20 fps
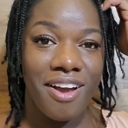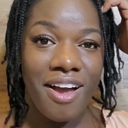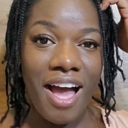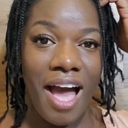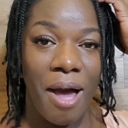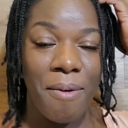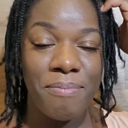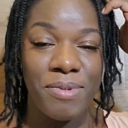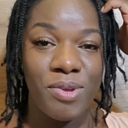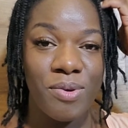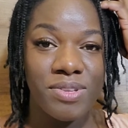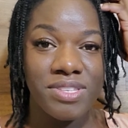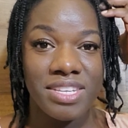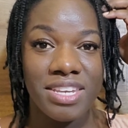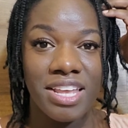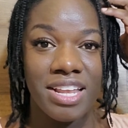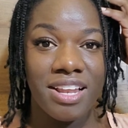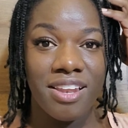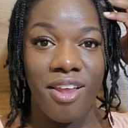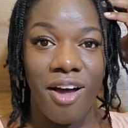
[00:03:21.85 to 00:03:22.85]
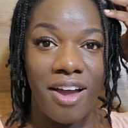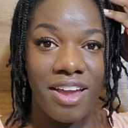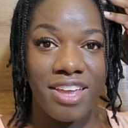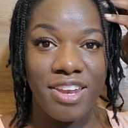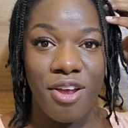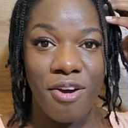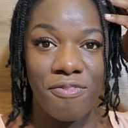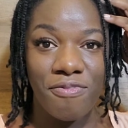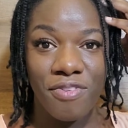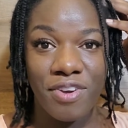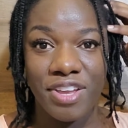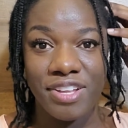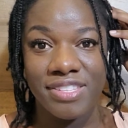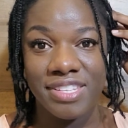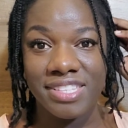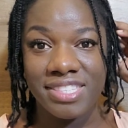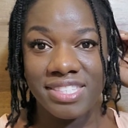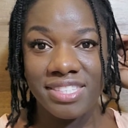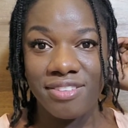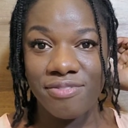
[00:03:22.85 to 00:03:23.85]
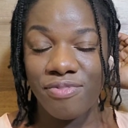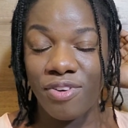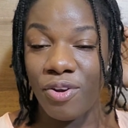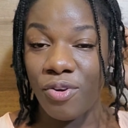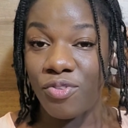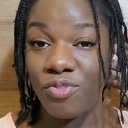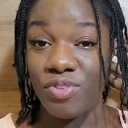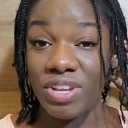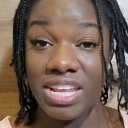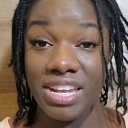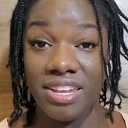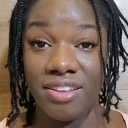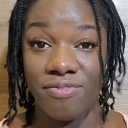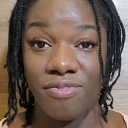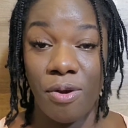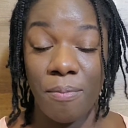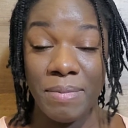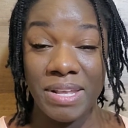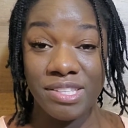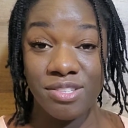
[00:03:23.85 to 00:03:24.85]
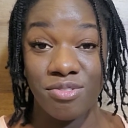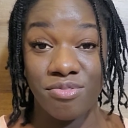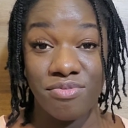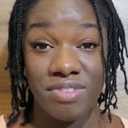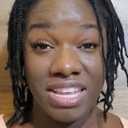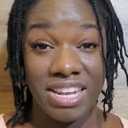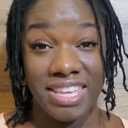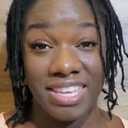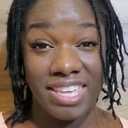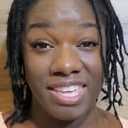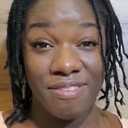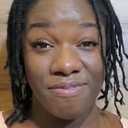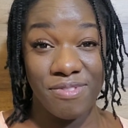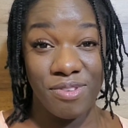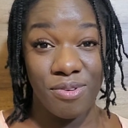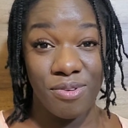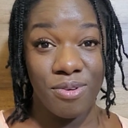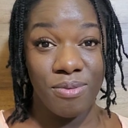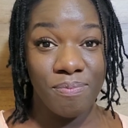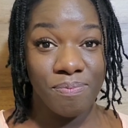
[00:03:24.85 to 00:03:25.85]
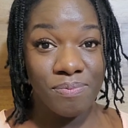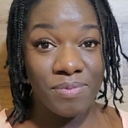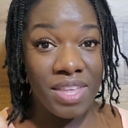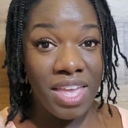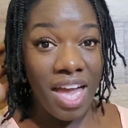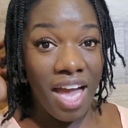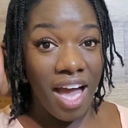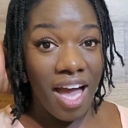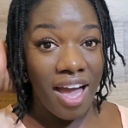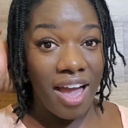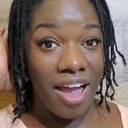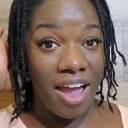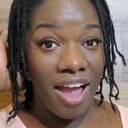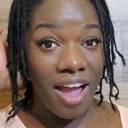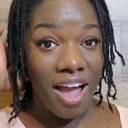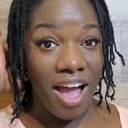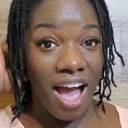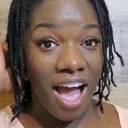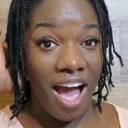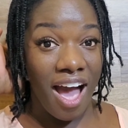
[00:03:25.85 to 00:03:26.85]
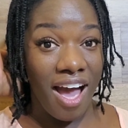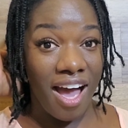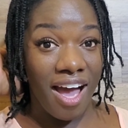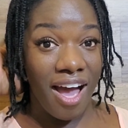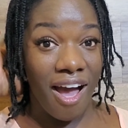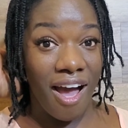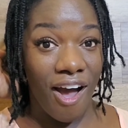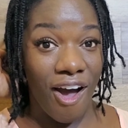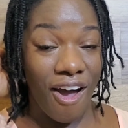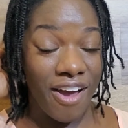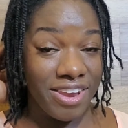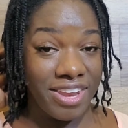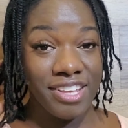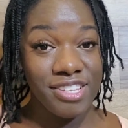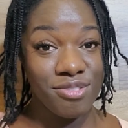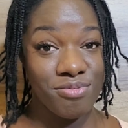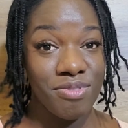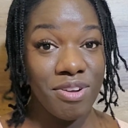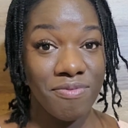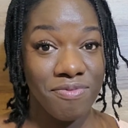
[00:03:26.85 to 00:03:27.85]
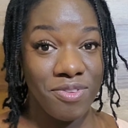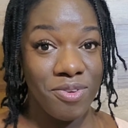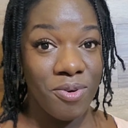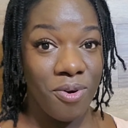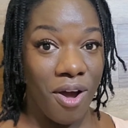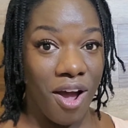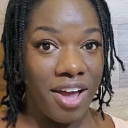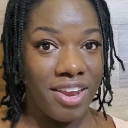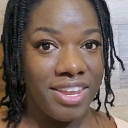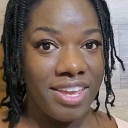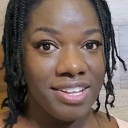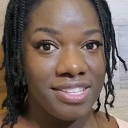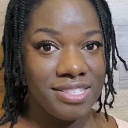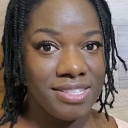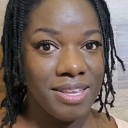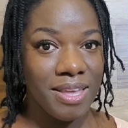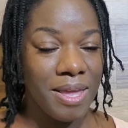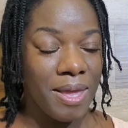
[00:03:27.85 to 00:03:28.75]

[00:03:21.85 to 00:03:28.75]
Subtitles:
I'm using it long enough for me to really give you honest review on it.